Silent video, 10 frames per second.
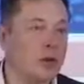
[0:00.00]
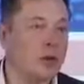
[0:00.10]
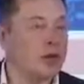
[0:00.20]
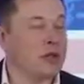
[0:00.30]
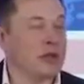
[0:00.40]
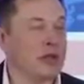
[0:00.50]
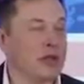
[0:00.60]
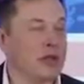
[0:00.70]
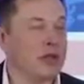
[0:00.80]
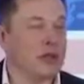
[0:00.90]
What they'll
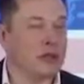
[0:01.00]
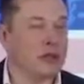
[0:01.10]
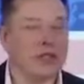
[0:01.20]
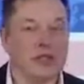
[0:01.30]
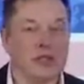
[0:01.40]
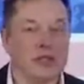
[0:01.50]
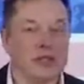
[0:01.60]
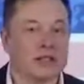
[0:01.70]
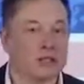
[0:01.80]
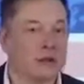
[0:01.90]
forget to mention is
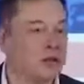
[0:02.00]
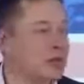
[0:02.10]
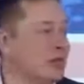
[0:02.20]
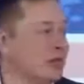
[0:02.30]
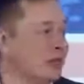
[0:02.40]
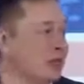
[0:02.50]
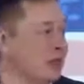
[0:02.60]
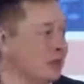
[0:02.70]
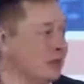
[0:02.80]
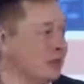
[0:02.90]
that's over 20
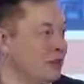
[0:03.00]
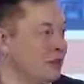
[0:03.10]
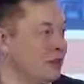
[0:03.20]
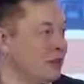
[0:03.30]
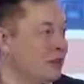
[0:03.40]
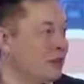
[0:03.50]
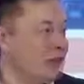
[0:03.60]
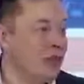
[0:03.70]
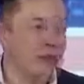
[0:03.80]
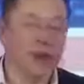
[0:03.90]
years,
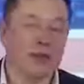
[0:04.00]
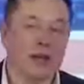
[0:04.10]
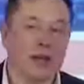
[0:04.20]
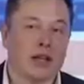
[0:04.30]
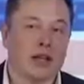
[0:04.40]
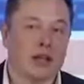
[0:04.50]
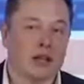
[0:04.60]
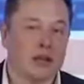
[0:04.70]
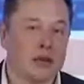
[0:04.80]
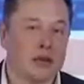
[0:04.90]
and
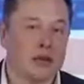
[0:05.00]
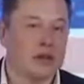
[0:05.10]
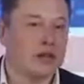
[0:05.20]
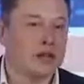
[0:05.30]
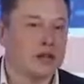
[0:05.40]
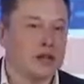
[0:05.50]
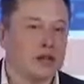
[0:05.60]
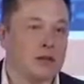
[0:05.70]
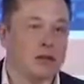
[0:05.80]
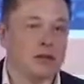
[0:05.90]
that we've yet
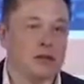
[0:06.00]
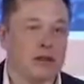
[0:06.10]
to